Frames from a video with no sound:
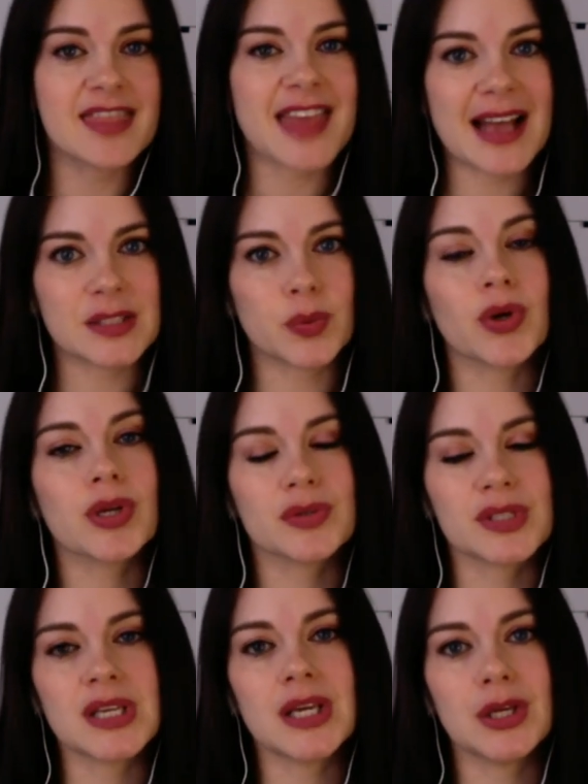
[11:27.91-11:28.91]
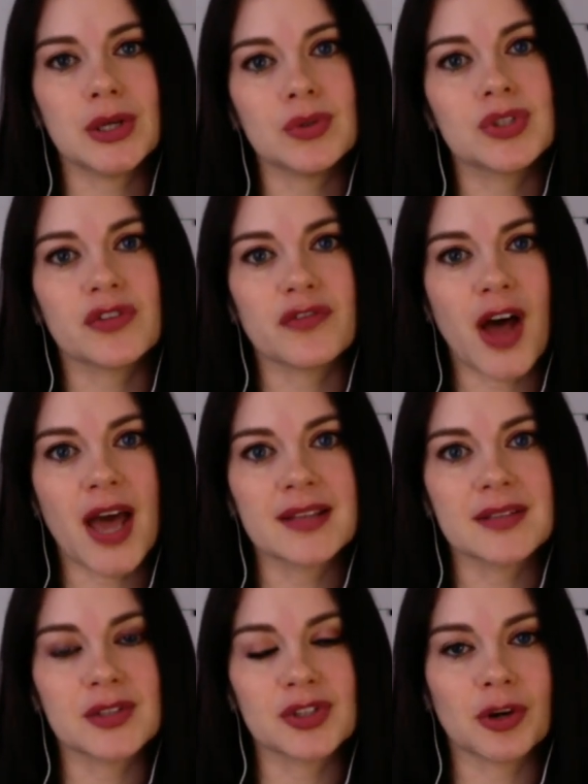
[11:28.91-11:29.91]
that's where you see huge
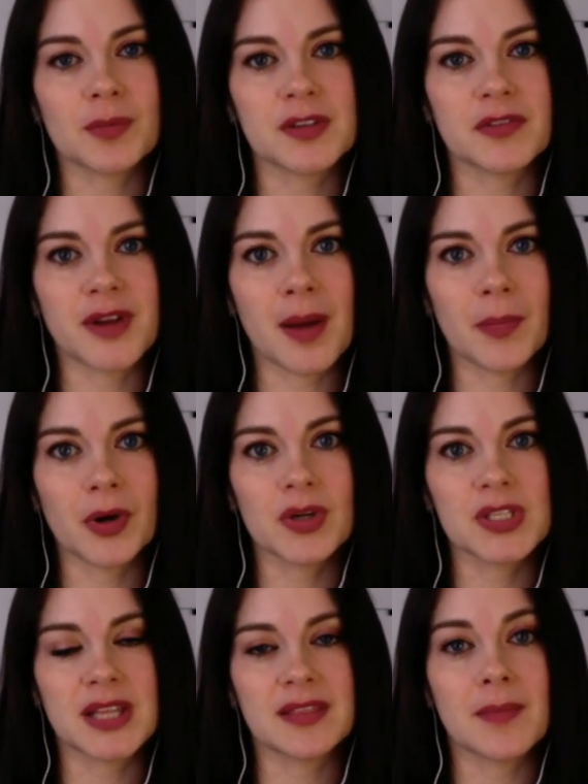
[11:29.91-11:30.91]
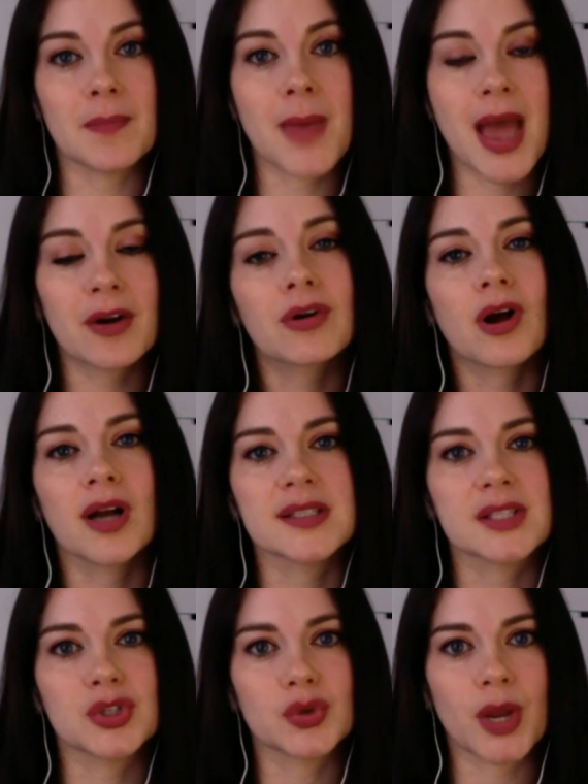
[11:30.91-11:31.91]
divides in terms of numbers, that the men are
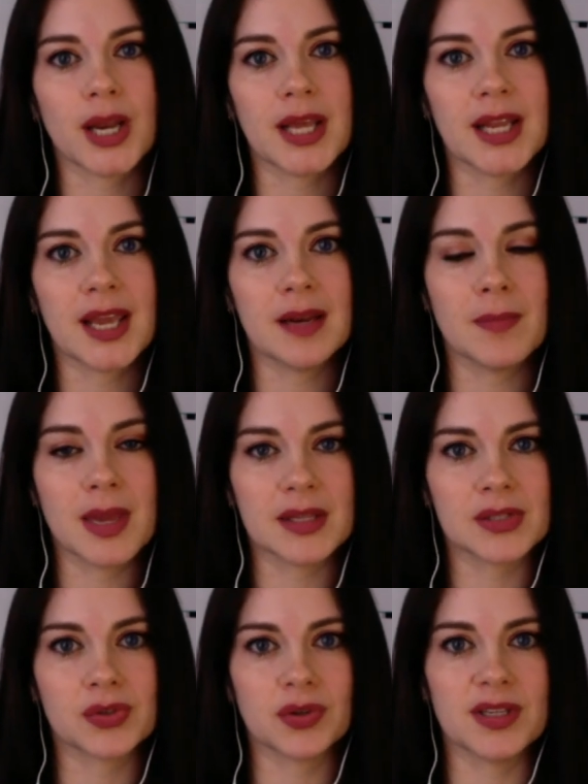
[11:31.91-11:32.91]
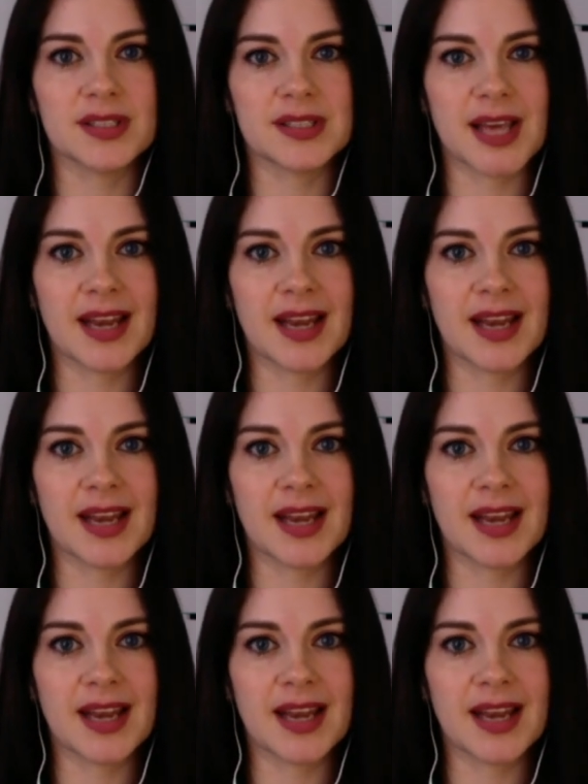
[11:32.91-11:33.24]
concentrated in ministries